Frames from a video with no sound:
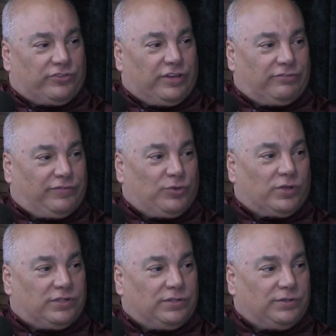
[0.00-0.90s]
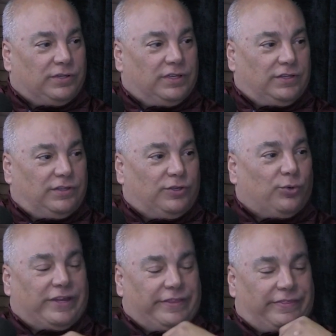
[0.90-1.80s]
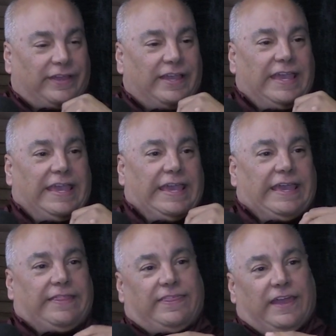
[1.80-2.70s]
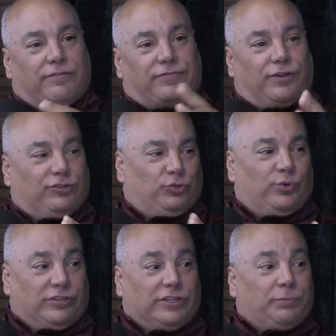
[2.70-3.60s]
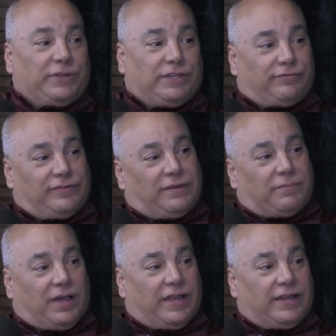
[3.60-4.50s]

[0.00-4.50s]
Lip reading: as if you went to do anything. Their version was a little bit different than mine,